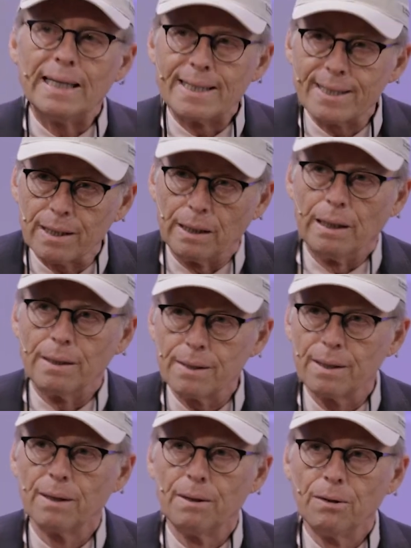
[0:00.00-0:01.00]
incident
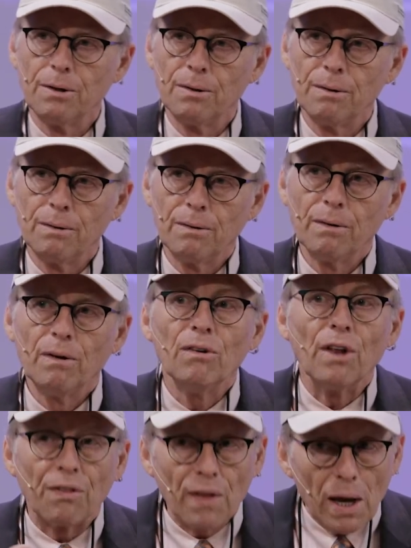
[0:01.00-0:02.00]

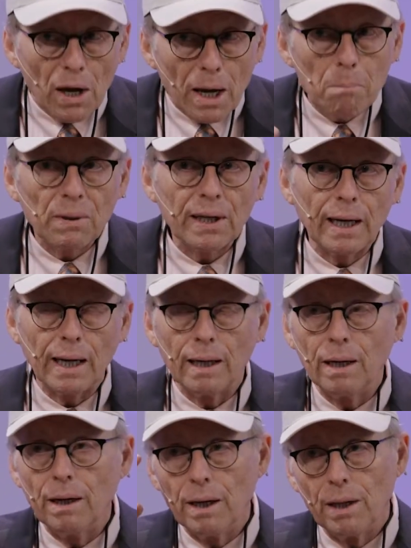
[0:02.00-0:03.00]
that they
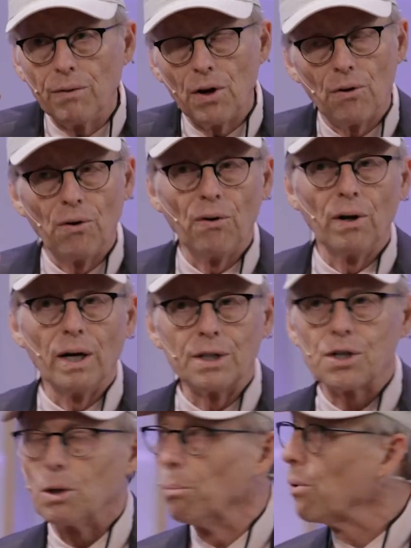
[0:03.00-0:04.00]
implicated in their
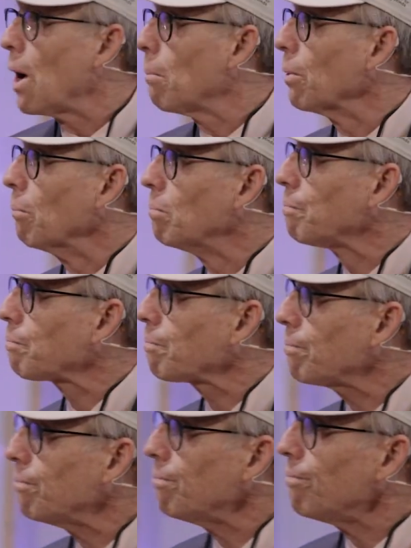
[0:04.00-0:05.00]
neurological problem.
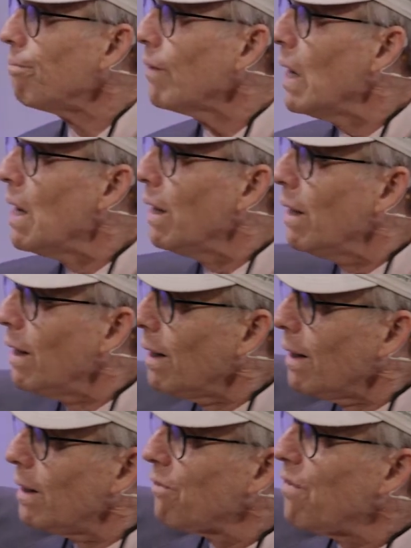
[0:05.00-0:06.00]

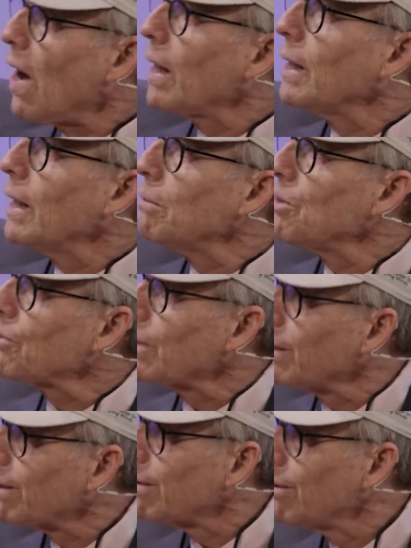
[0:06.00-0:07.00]
And finally, I'm just
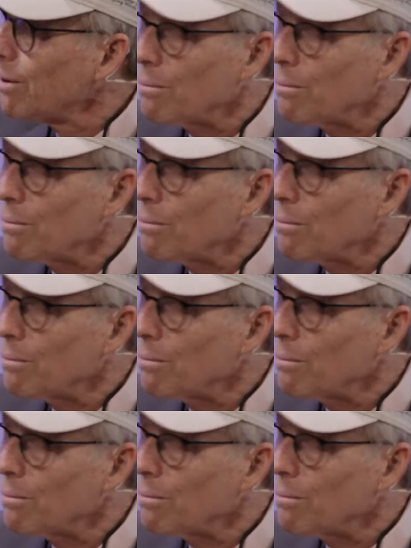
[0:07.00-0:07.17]
going to